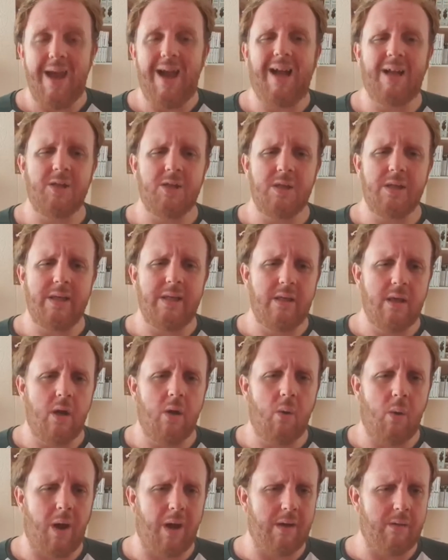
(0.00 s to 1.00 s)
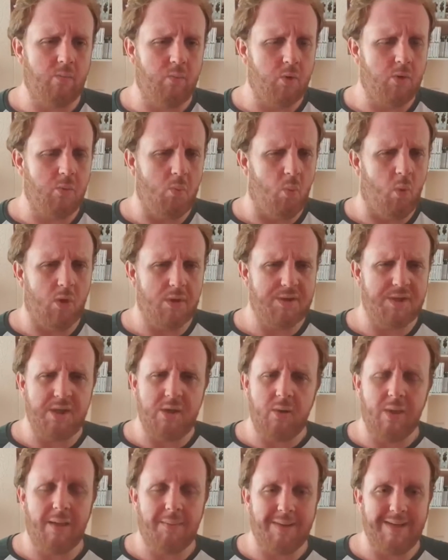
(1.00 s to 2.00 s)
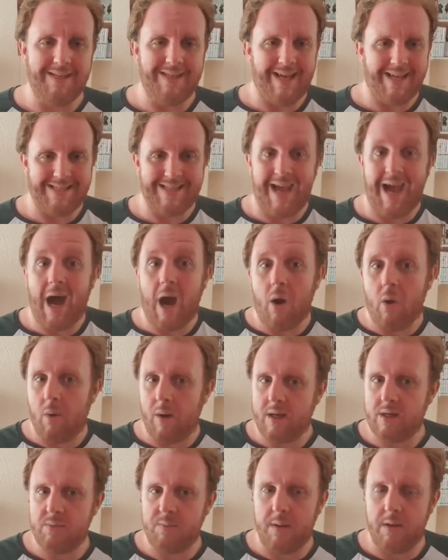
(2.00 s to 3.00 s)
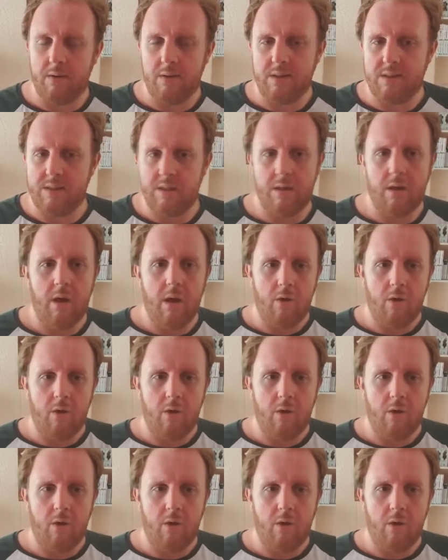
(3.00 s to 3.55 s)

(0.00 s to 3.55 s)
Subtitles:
actually, no, I wouldn't want to do that because that's our experience.